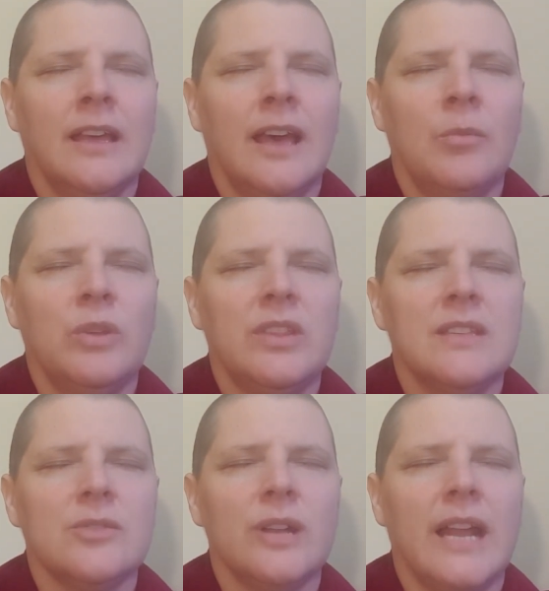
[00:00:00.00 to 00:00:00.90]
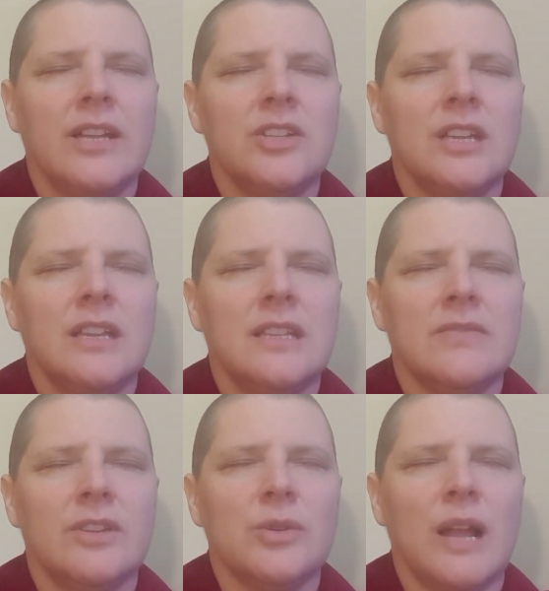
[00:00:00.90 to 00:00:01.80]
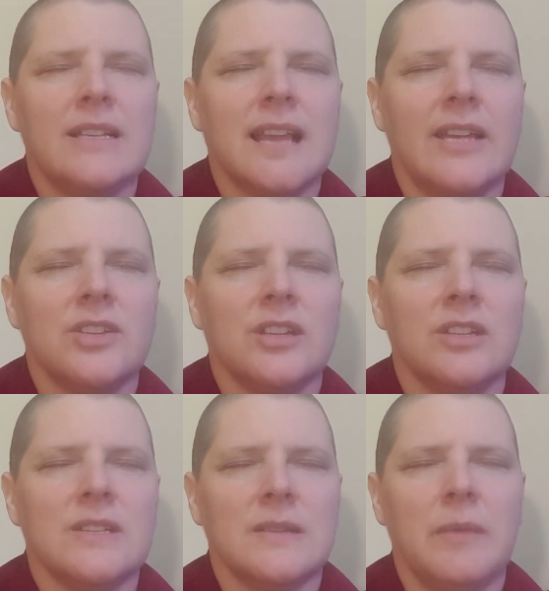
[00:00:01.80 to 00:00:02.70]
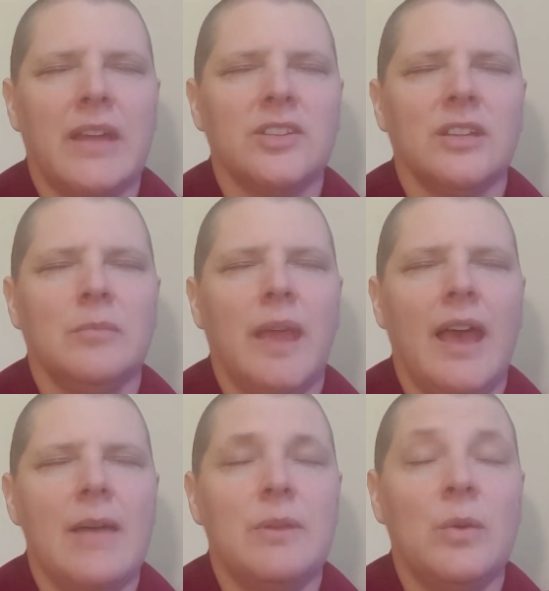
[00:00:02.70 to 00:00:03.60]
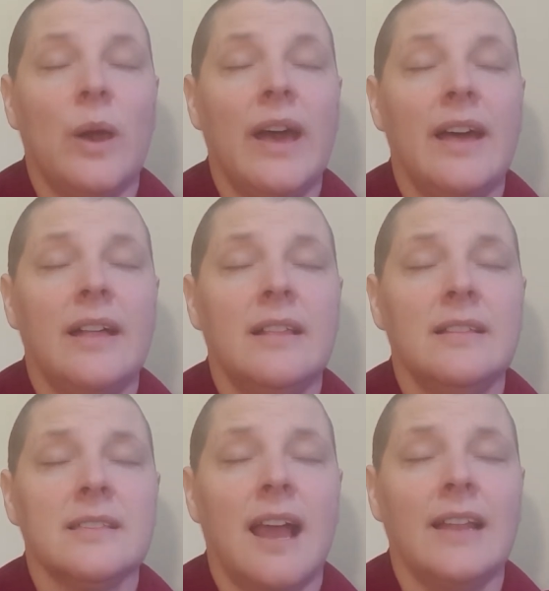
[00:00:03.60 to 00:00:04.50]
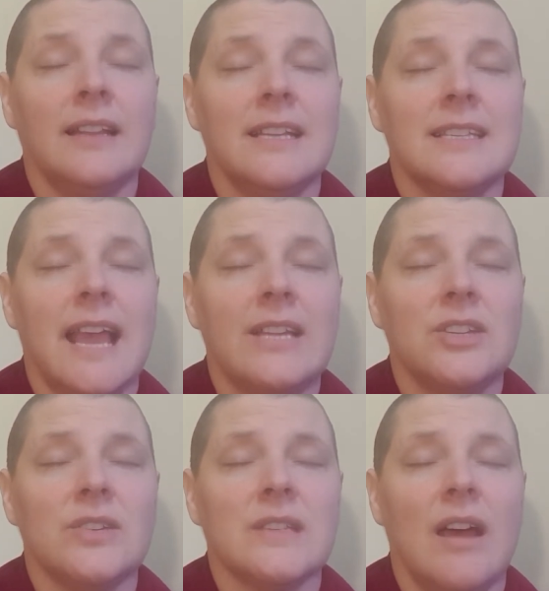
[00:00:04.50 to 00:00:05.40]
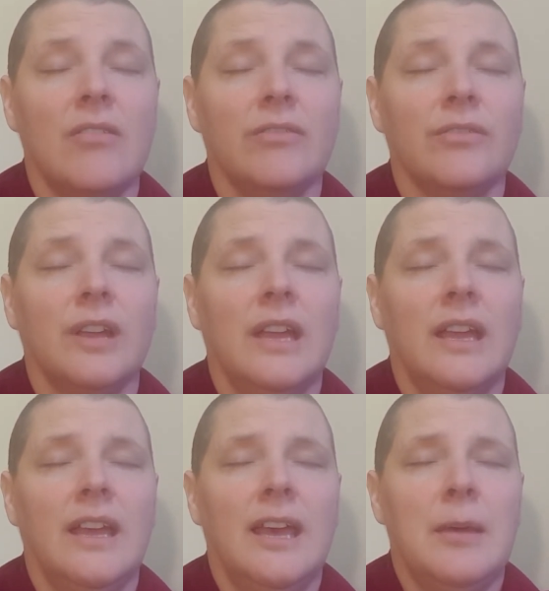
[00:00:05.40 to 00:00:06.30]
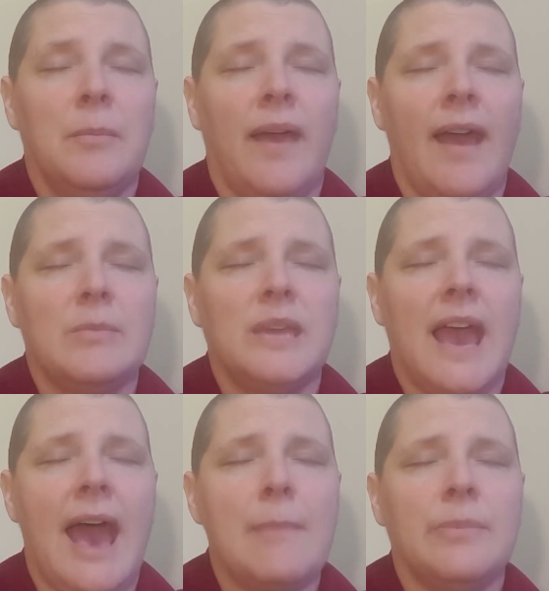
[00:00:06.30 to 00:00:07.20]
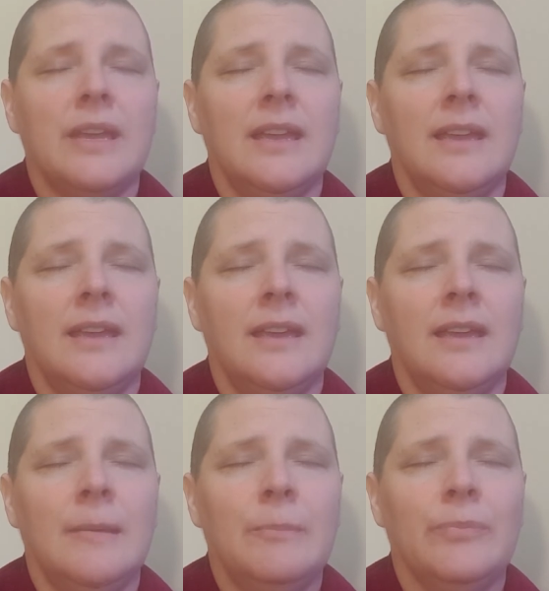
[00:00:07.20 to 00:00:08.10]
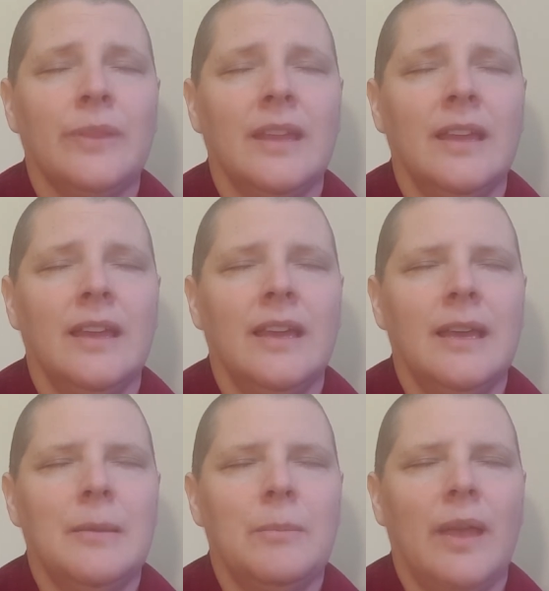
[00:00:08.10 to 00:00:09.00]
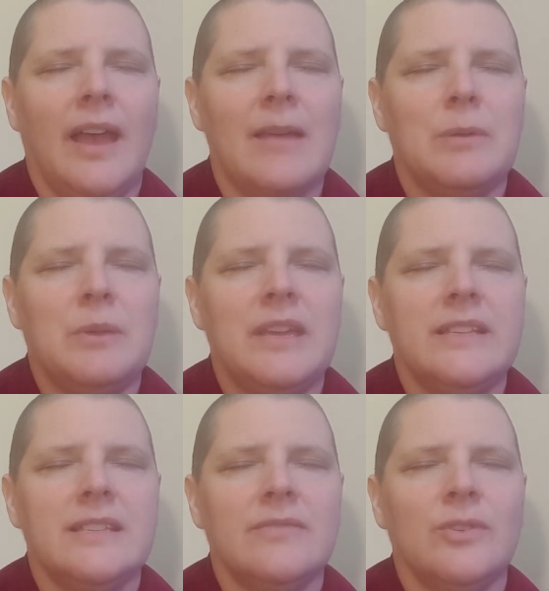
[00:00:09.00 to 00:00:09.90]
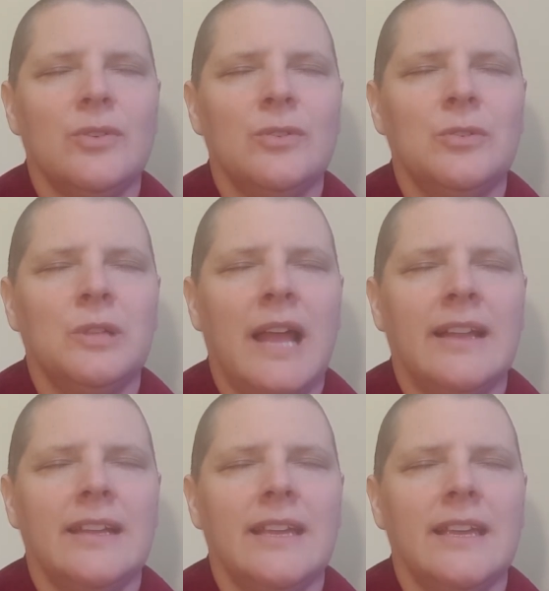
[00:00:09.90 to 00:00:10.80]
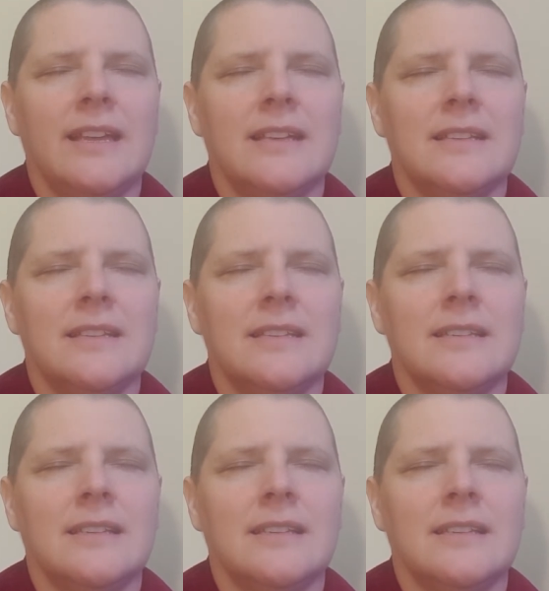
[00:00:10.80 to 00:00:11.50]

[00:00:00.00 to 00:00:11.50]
And with this good energy, this visualization, just imagine, may I be well, silently say to yourself, may I be happy, may I be peaceful and at ease.